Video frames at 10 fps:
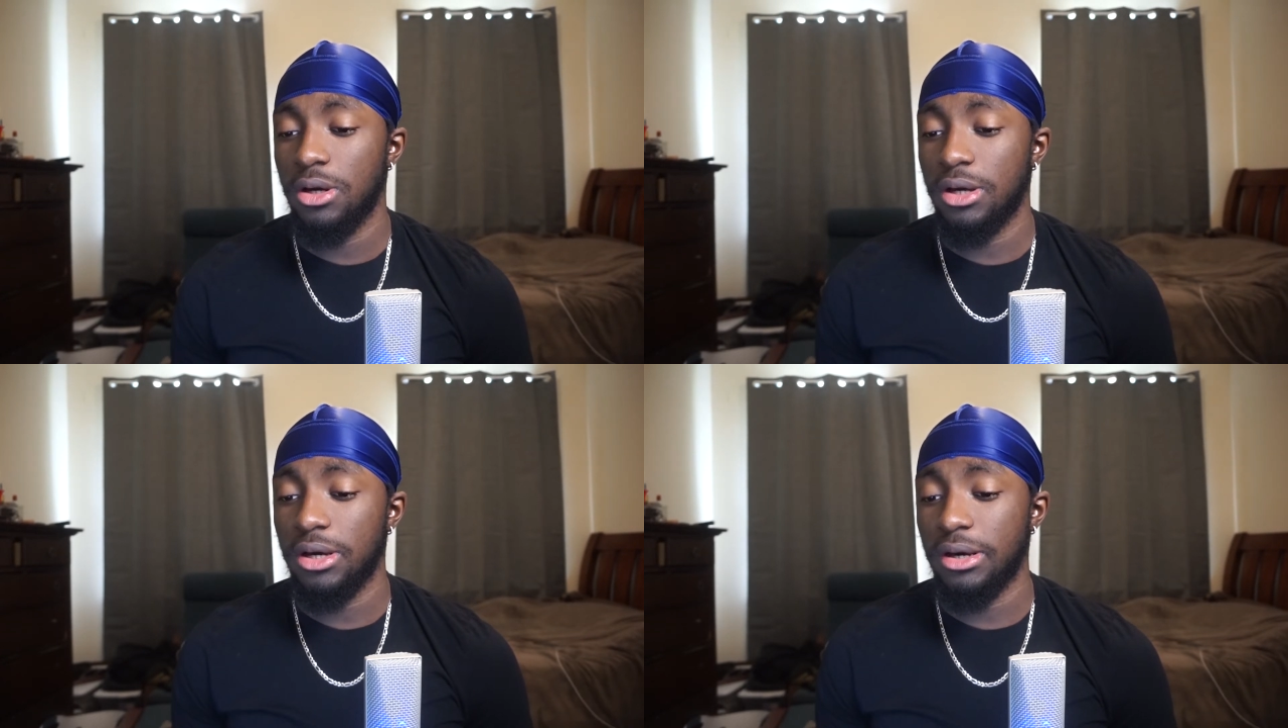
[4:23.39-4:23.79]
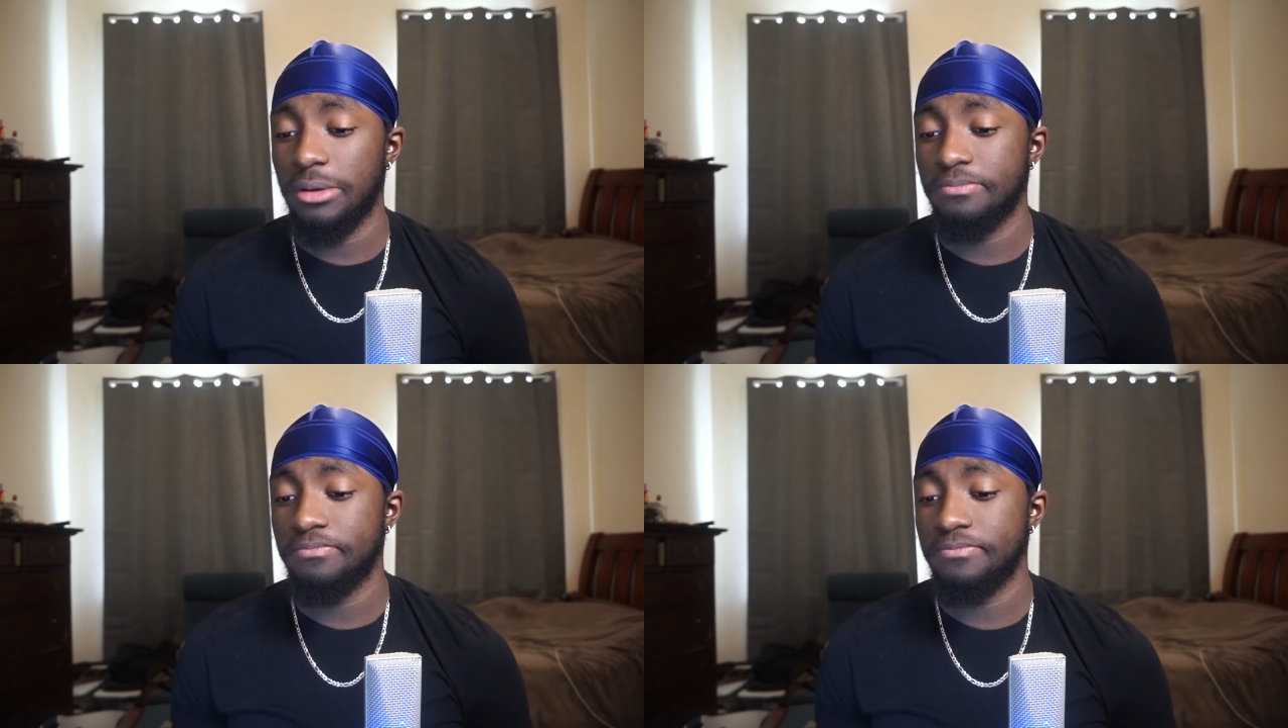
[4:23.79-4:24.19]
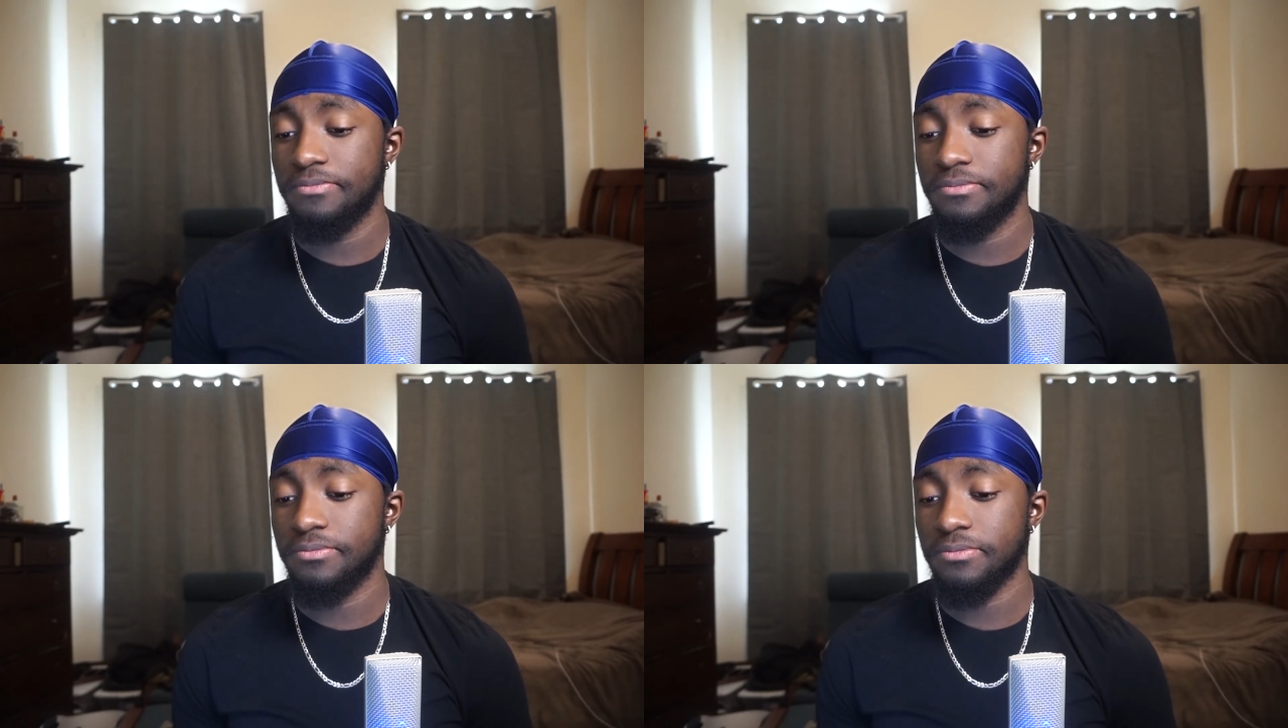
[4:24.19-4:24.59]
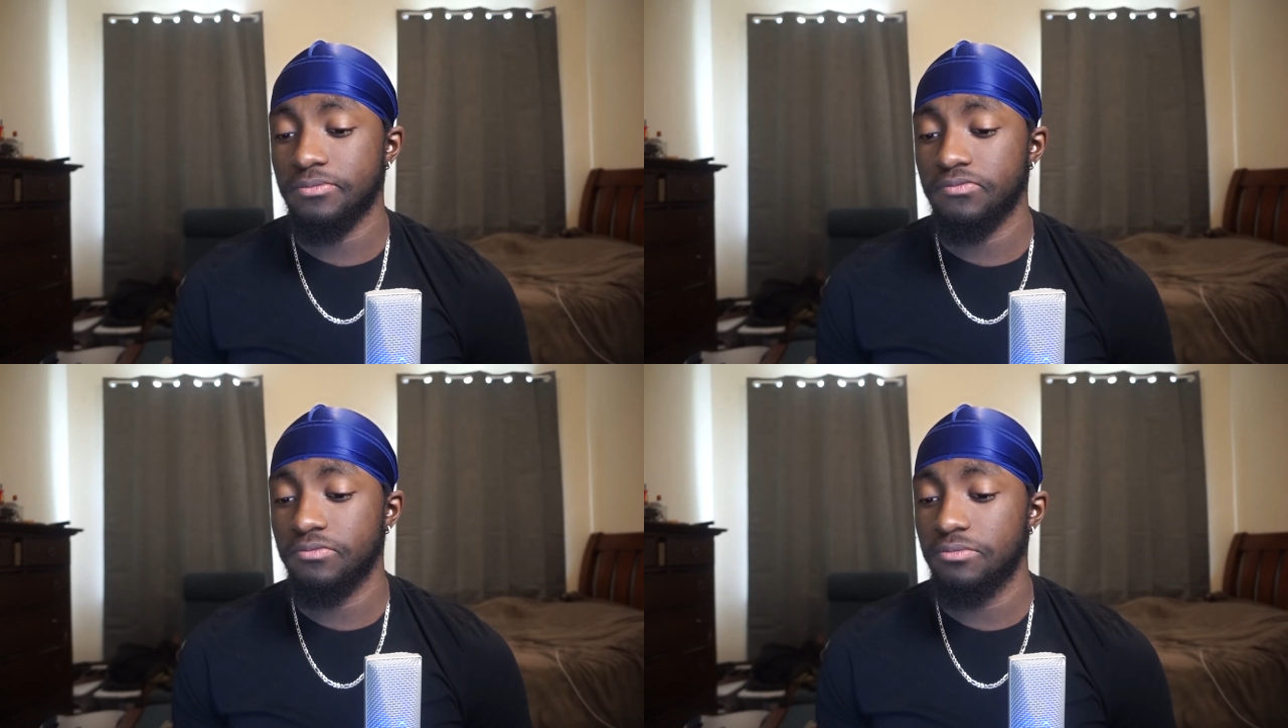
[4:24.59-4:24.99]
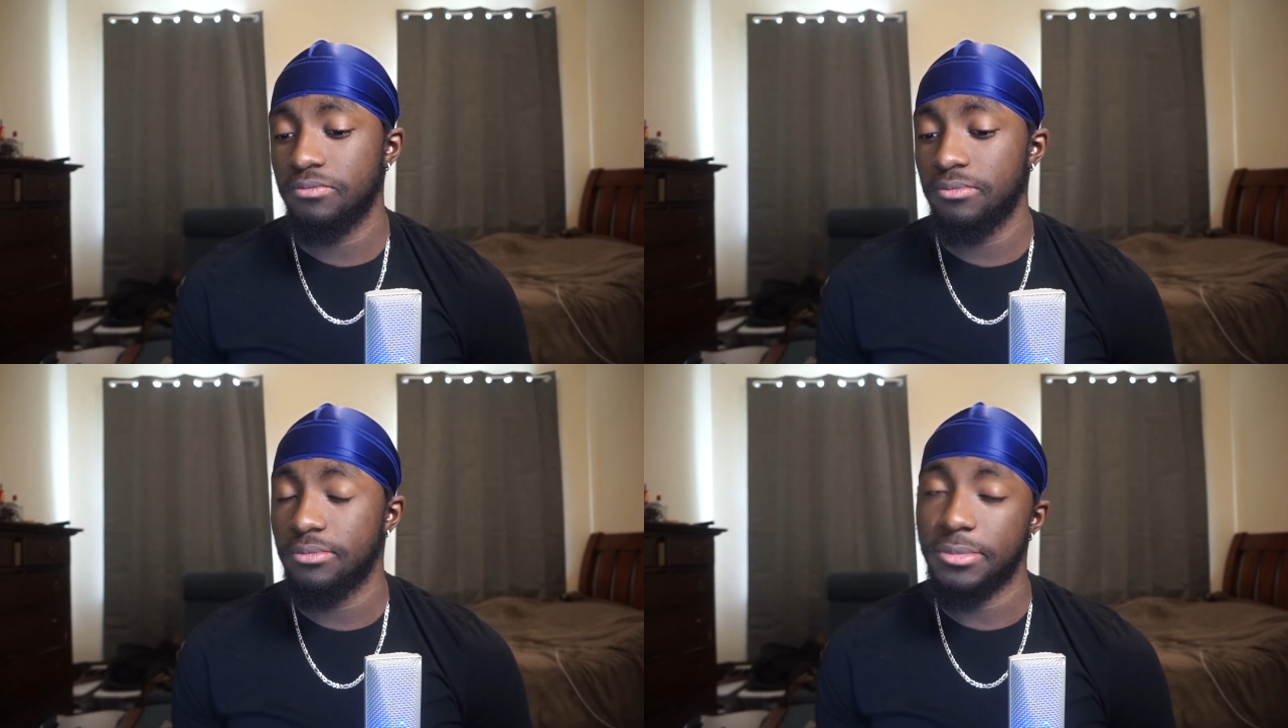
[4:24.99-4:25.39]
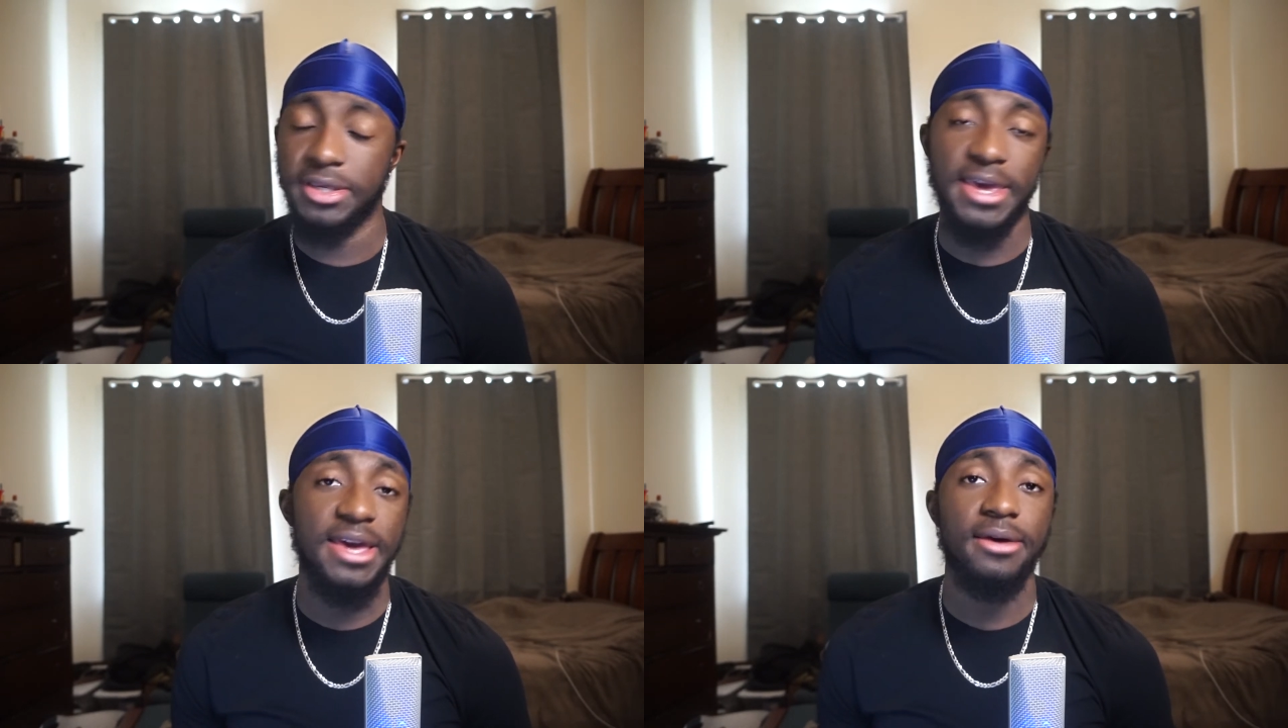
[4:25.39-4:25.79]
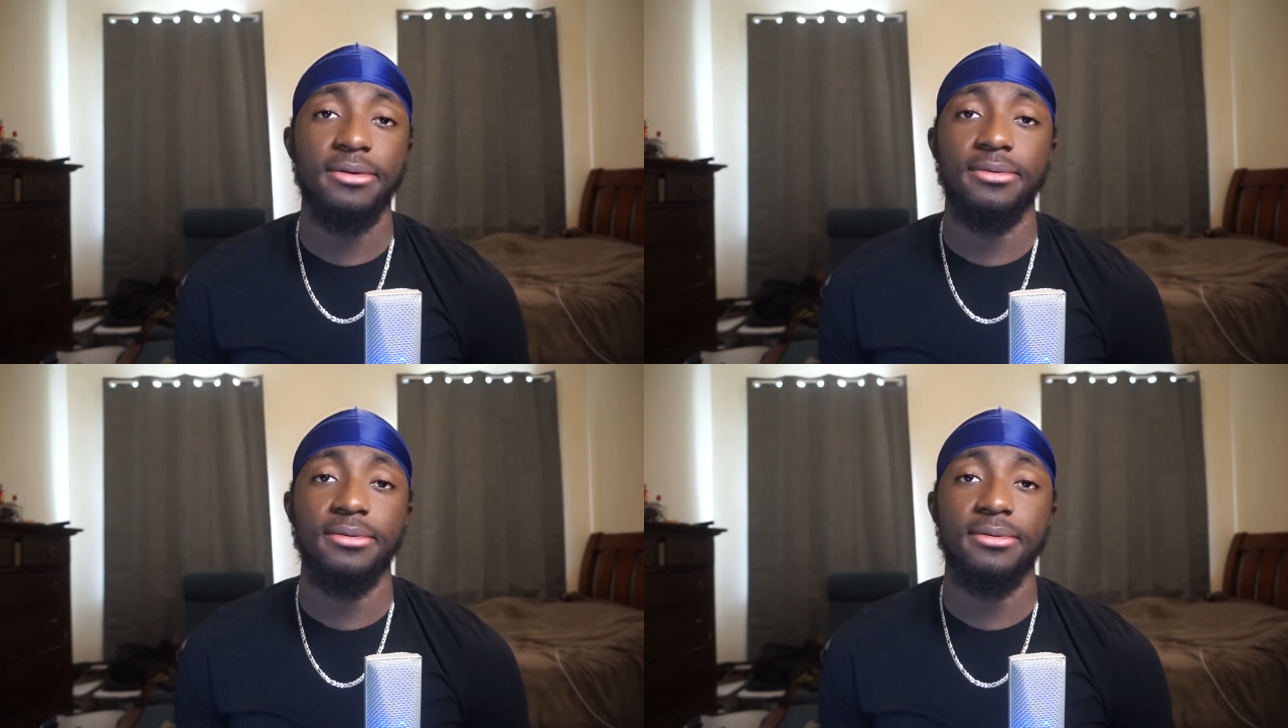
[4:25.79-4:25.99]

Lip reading: But yeah.